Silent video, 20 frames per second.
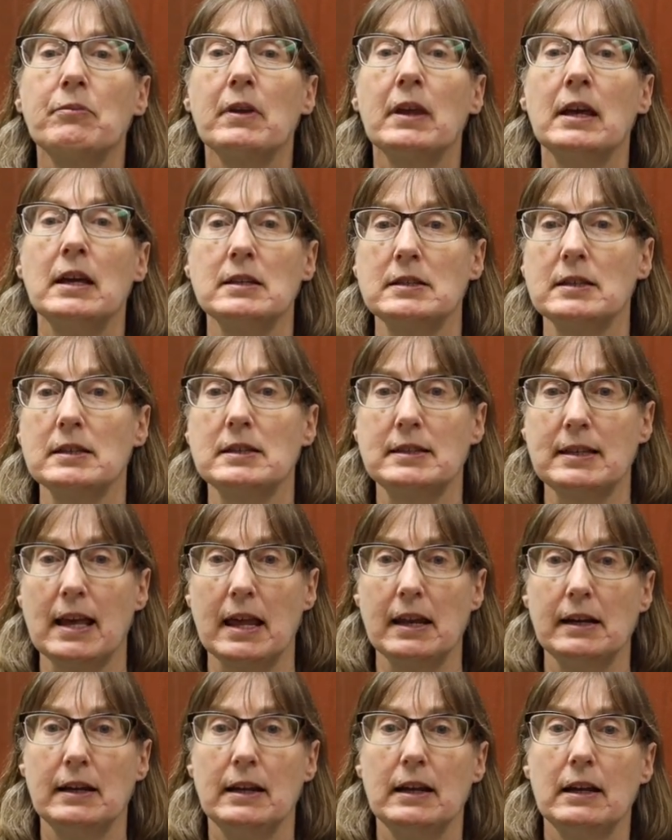is a
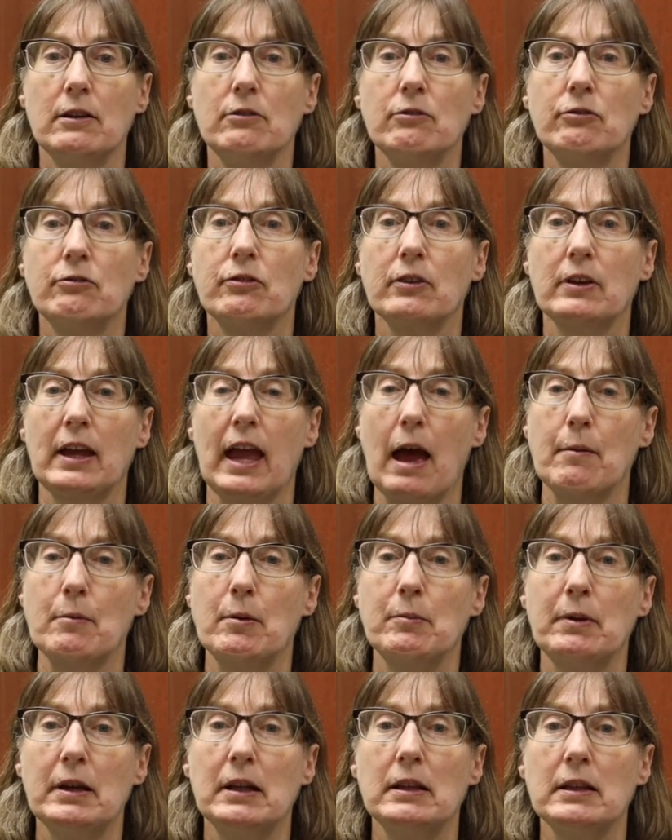sedative,
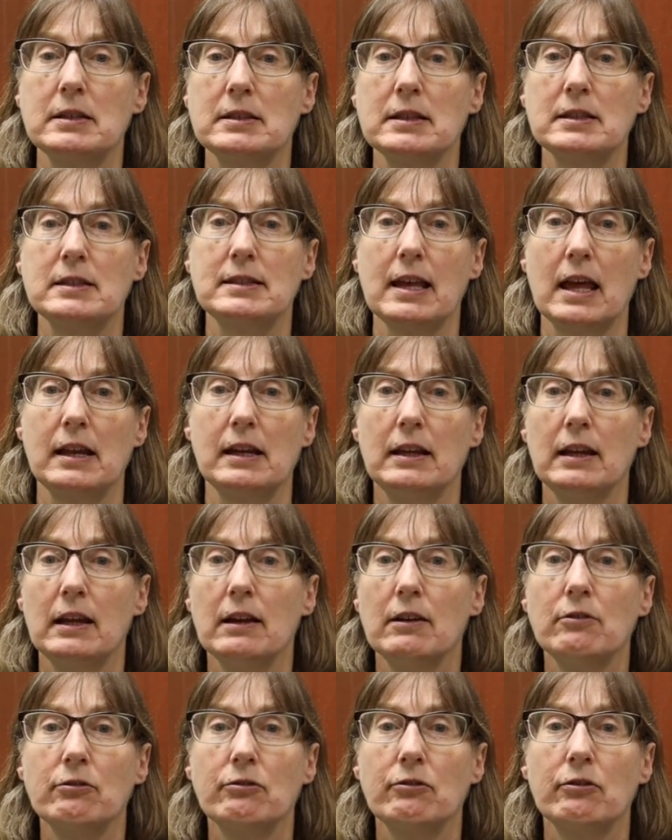chamomile is a
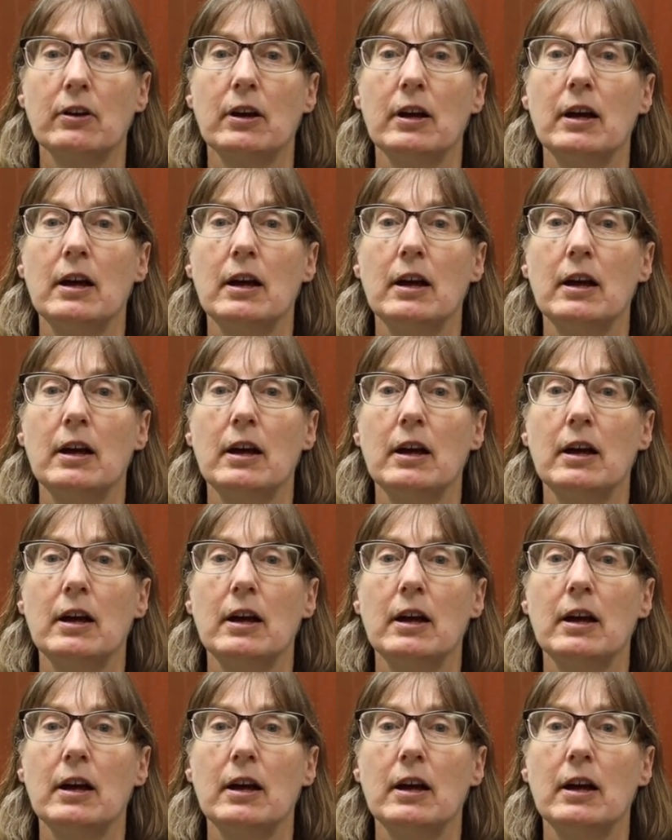sedative,